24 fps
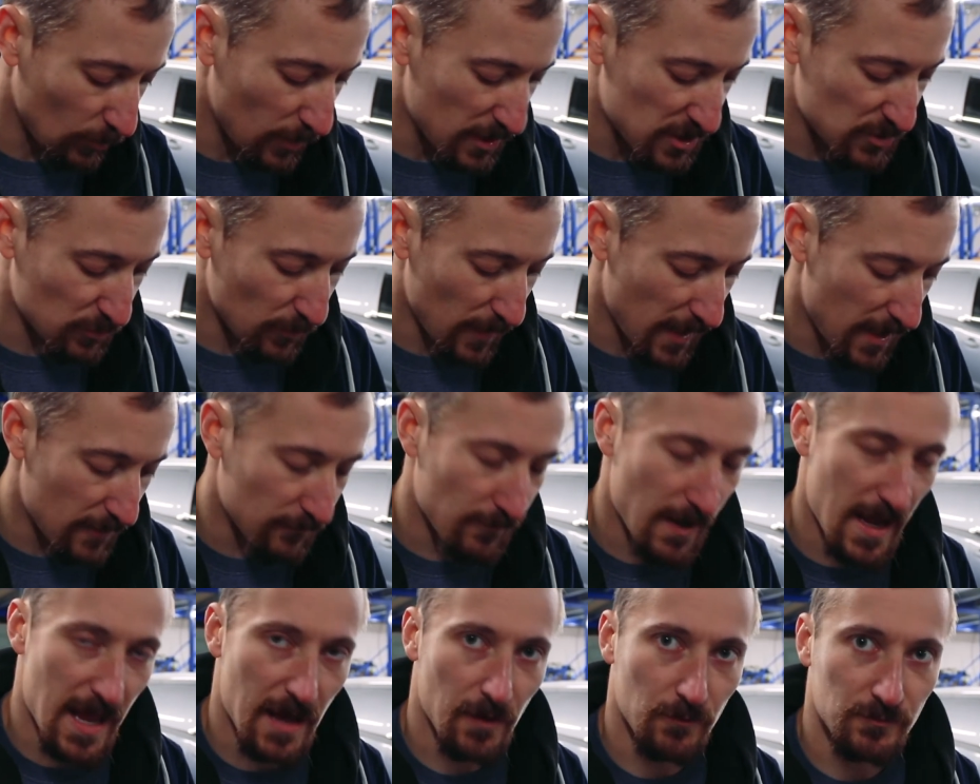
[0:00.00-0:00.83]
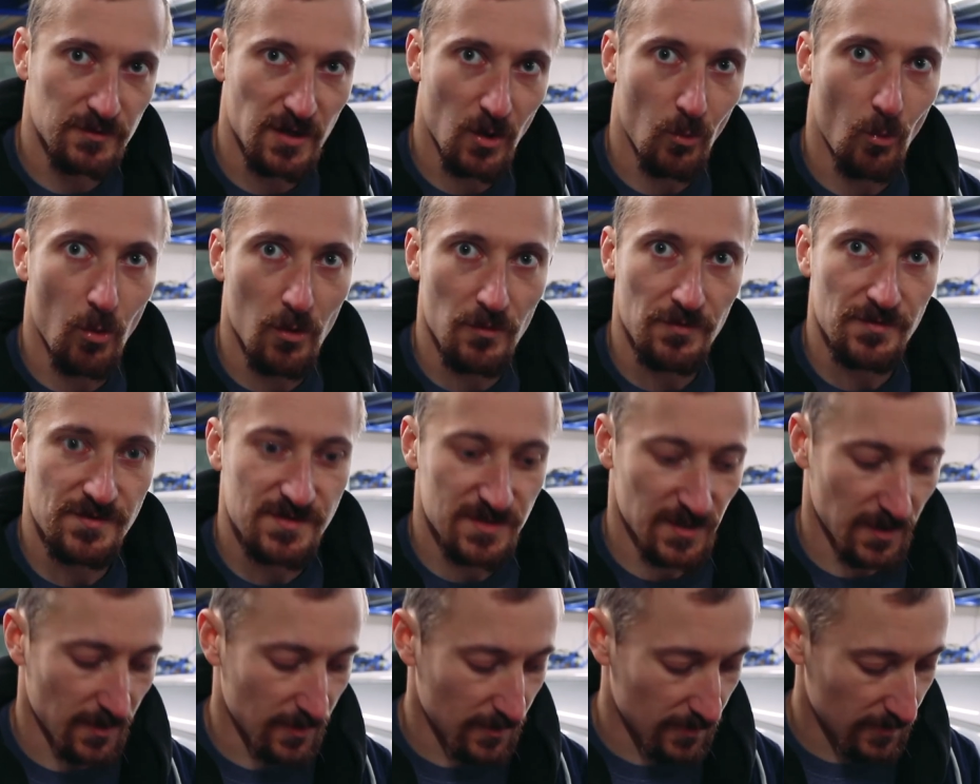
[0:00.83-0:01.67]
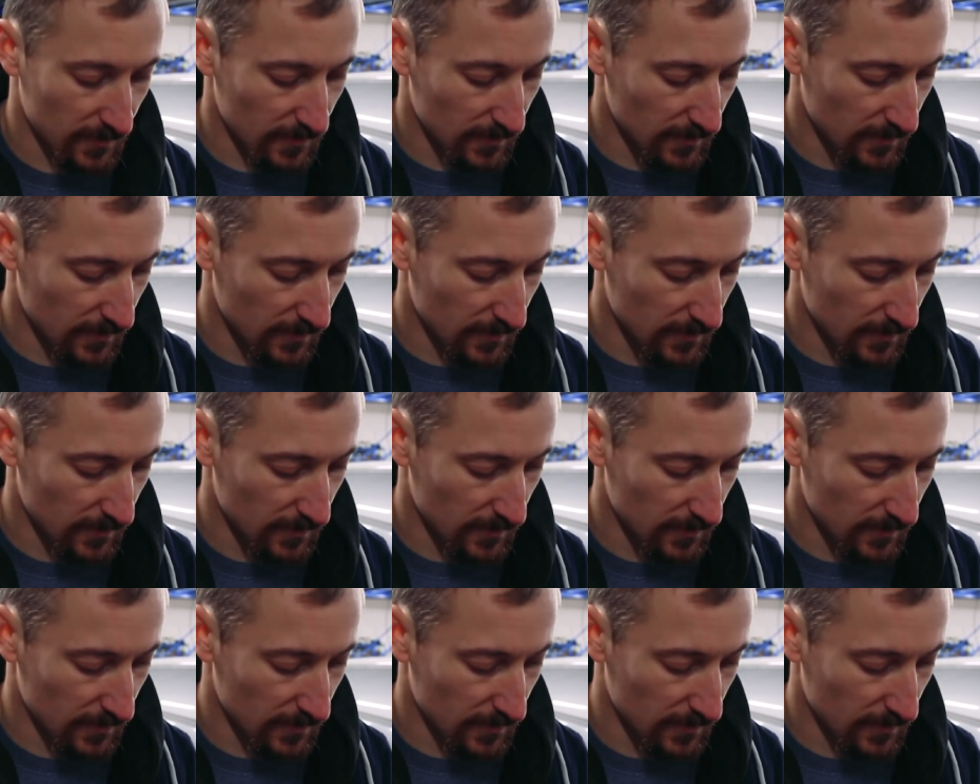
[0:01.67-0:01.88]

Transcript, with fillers: which way around I want to